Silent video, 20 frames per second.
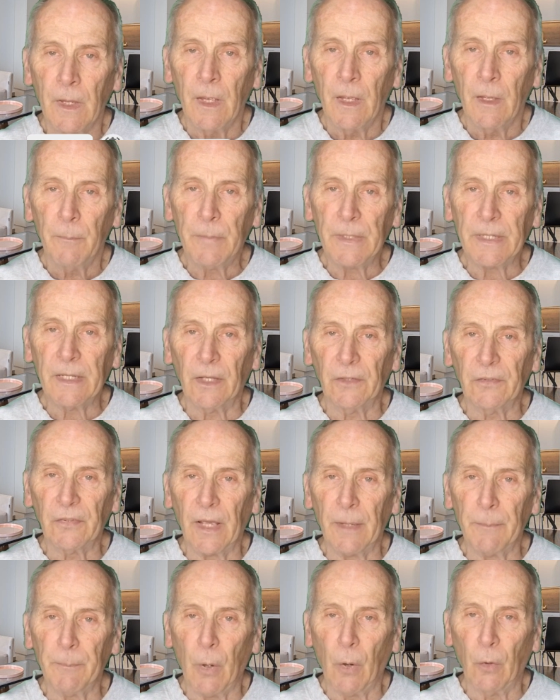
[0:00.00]
because I
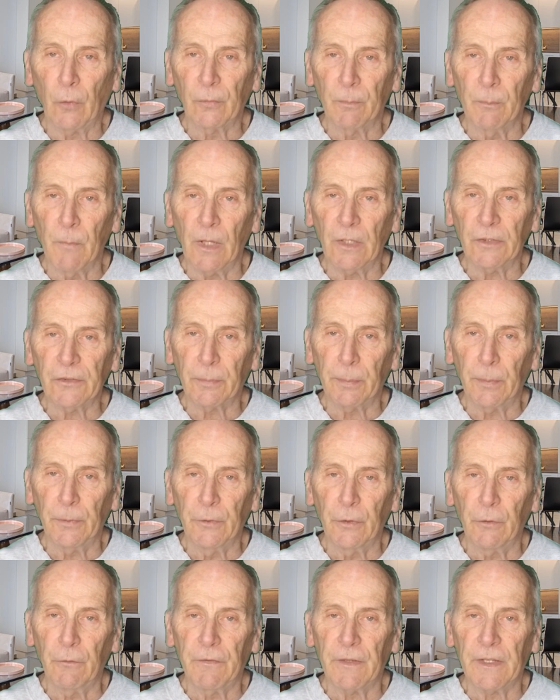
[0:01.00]
post multiple
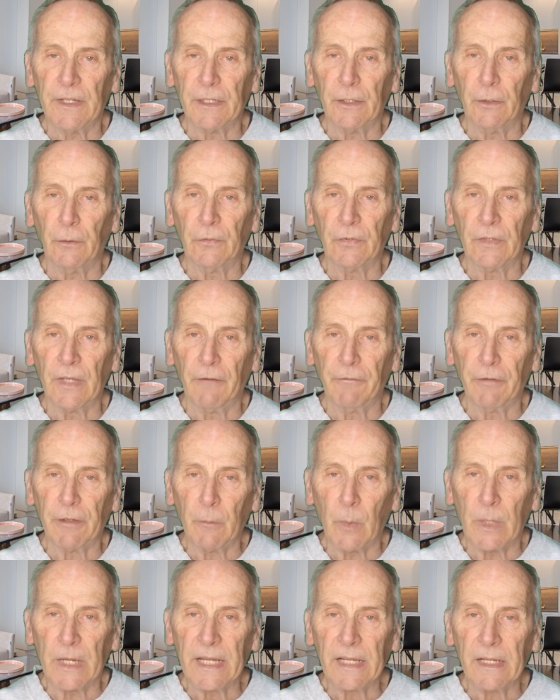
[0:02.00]
new videos every
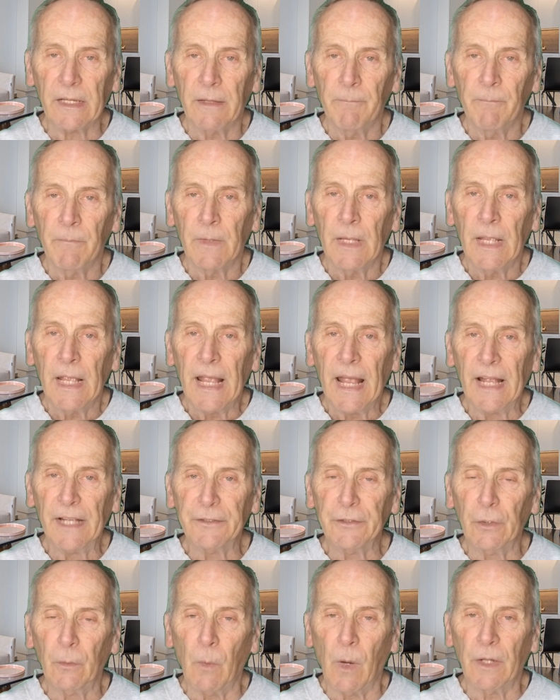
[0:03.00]
week and
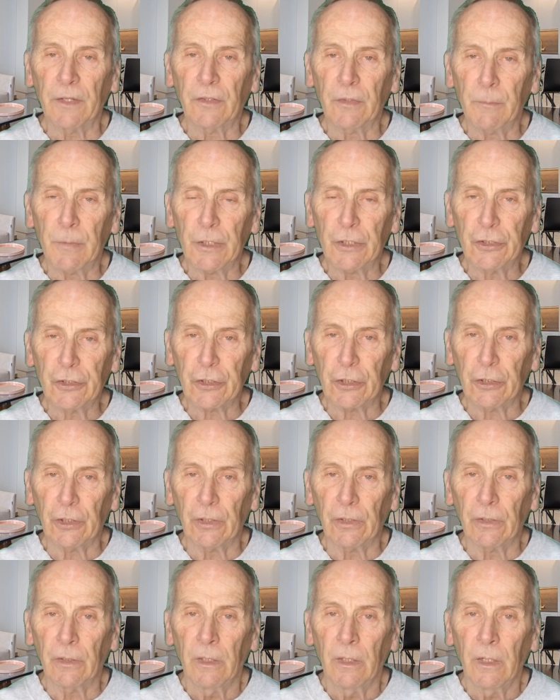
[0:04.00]
you'll want to be
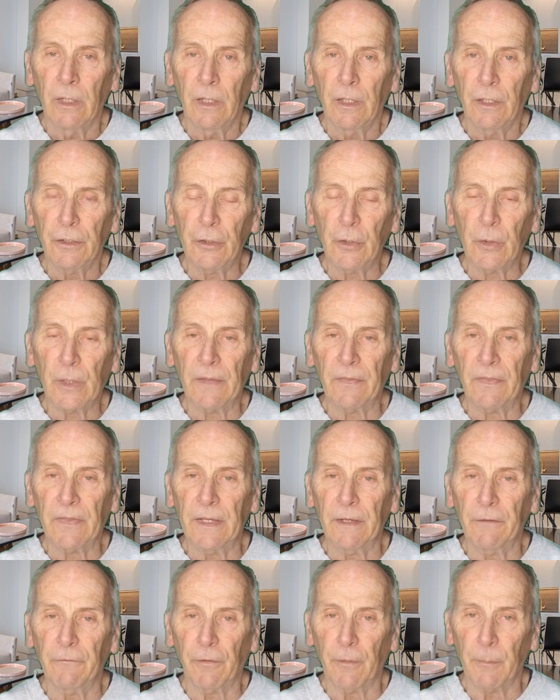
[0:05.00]
sure you get the
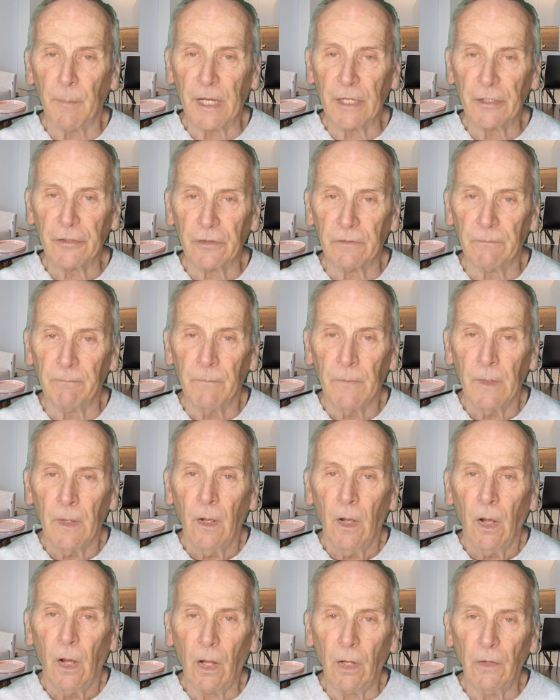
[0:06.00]
information.
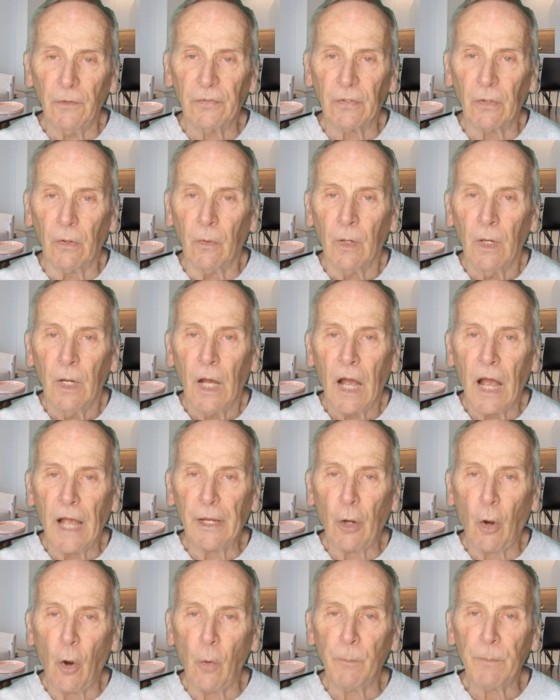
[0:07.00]
Also, I
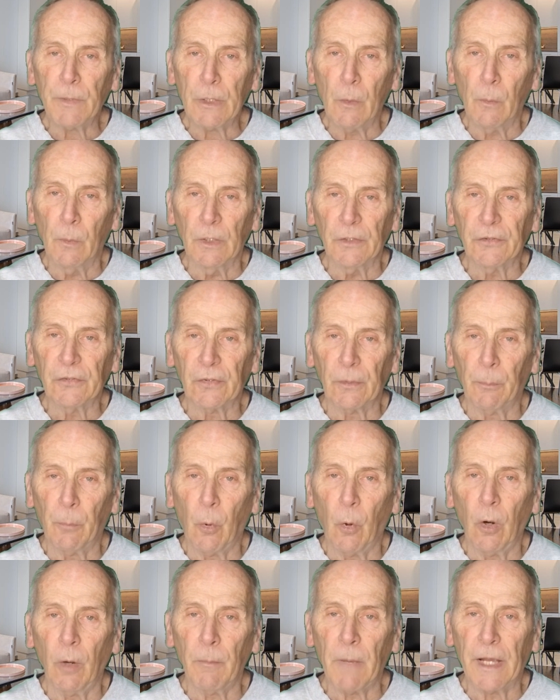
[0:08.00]
hope you will
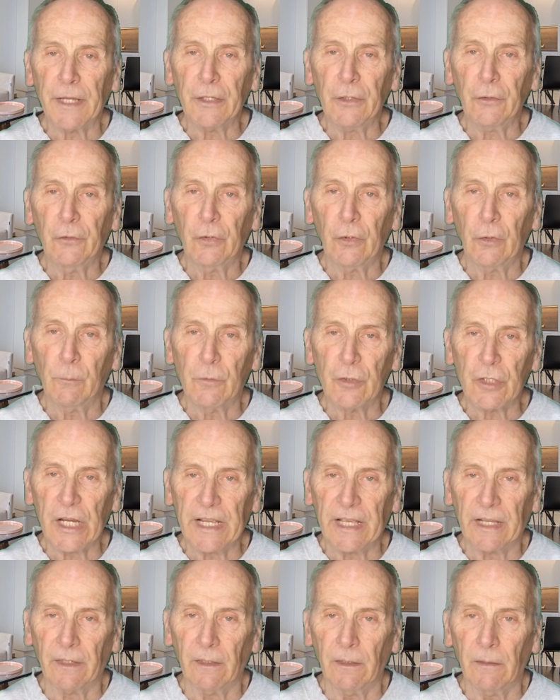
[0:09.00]
support my YouTube
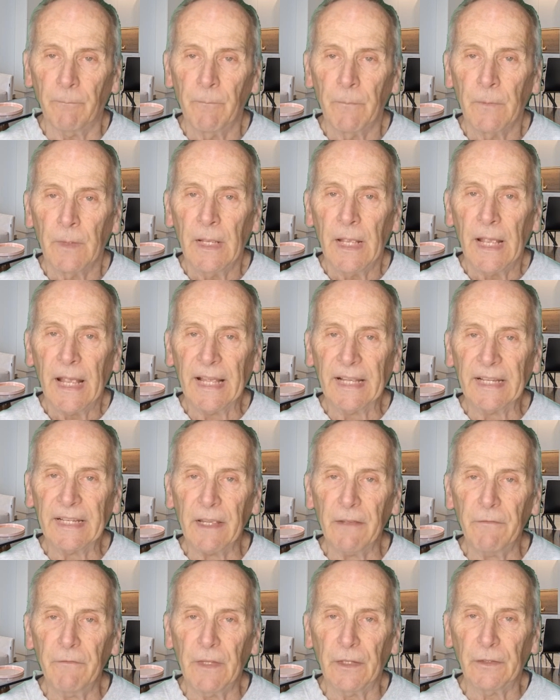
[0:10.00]
channel and
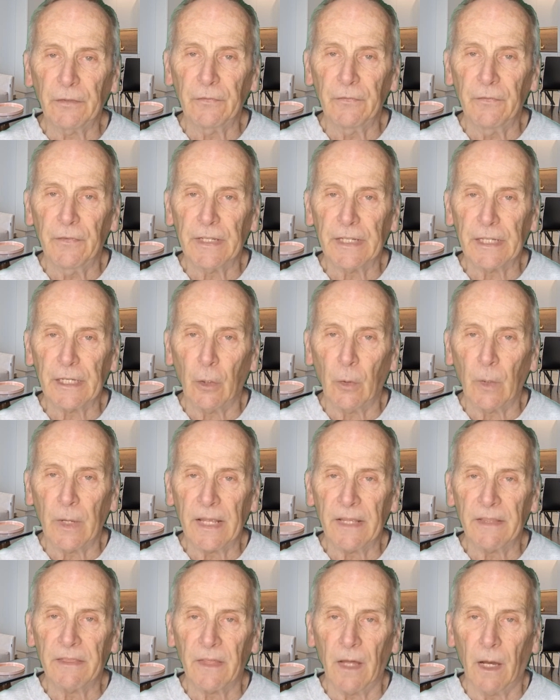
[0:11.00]
give this video a
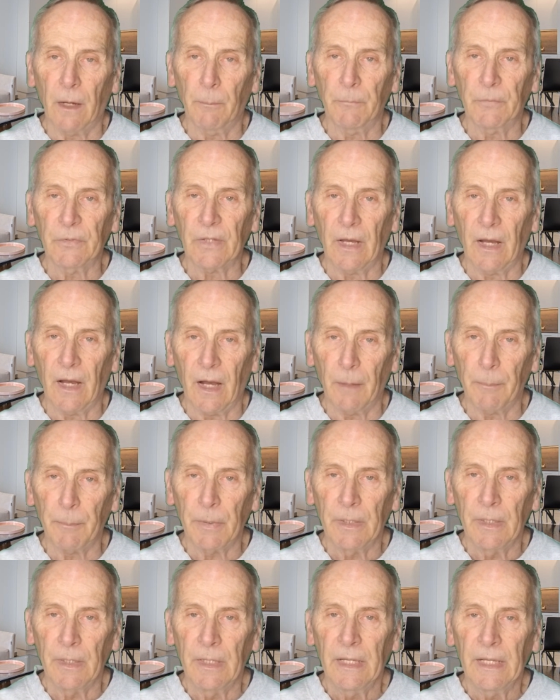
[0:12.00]
thumbs up.
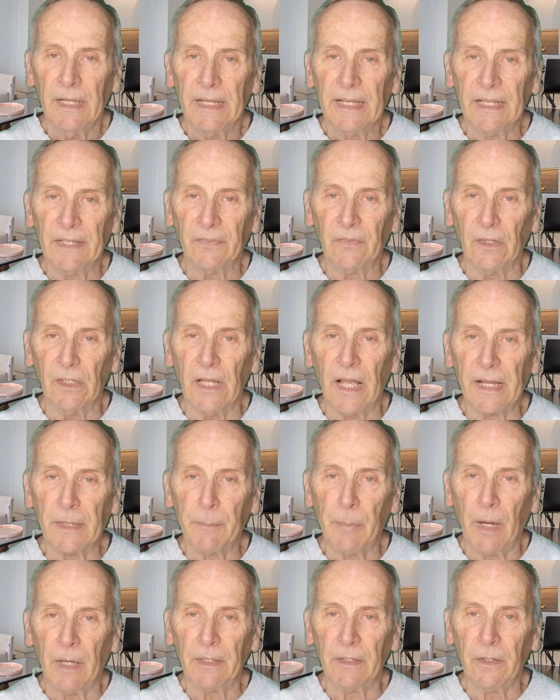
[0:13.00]
Hit the like
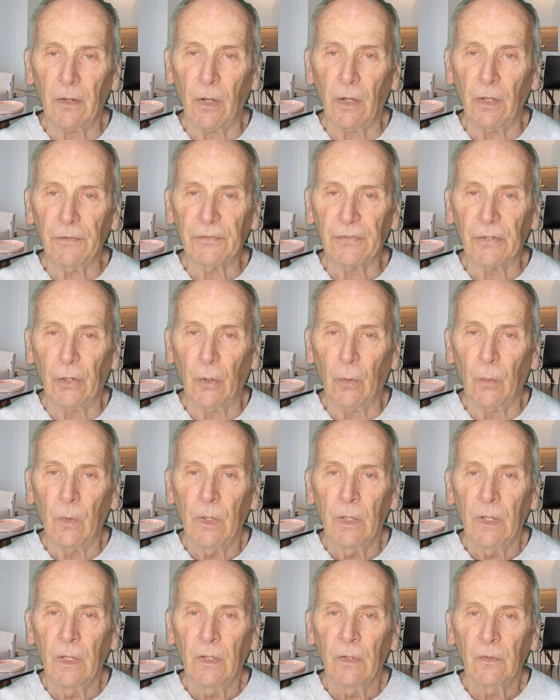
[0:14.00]
button also
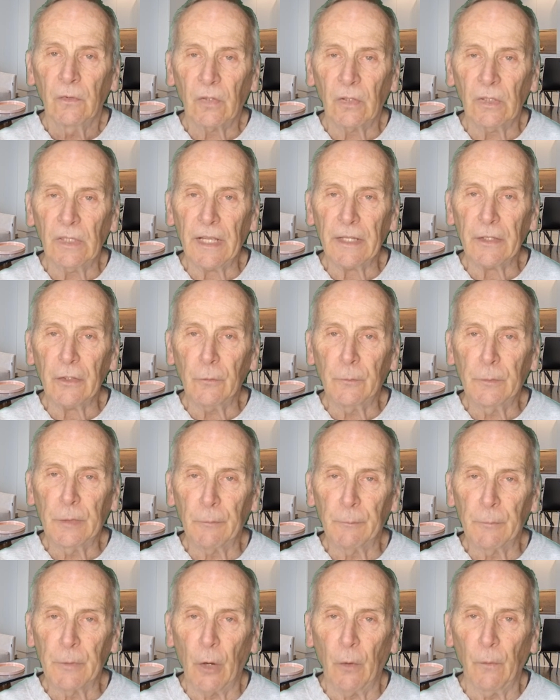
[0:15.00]
to let
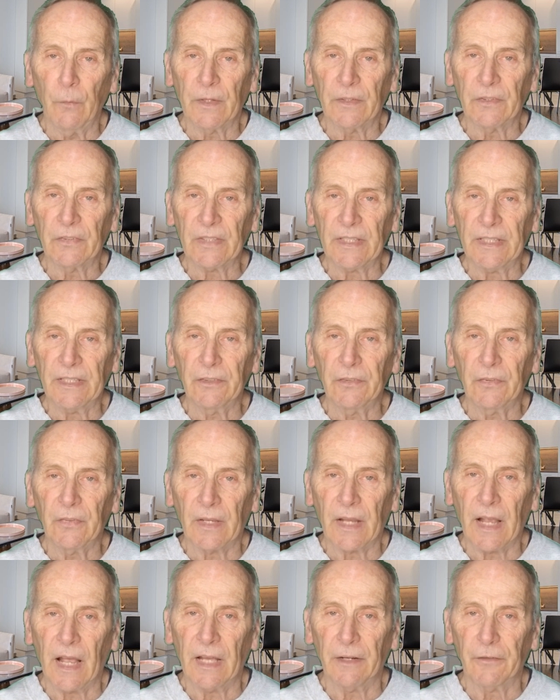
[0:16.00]
YouTube know this is the
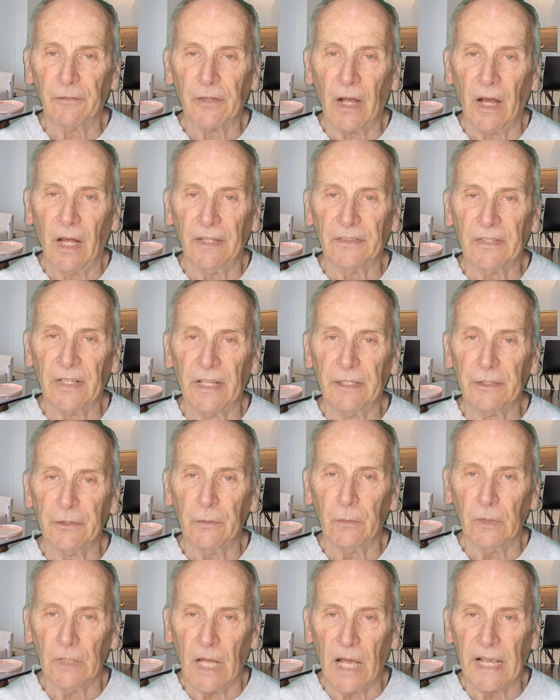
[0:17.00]
kind of content
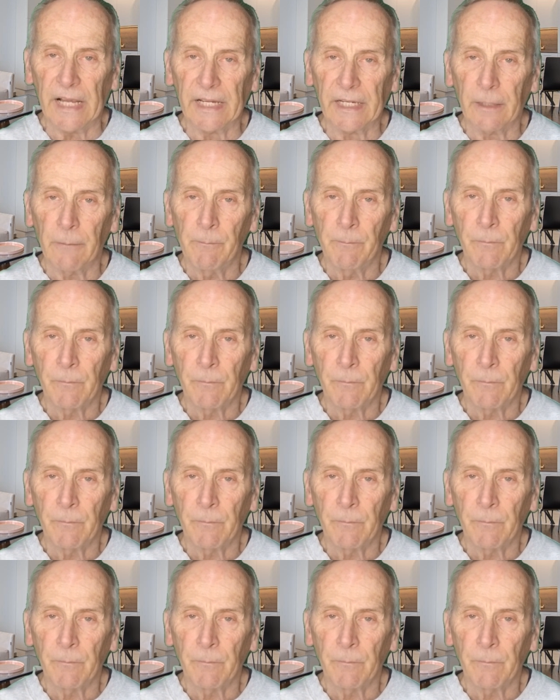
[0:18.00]
you like.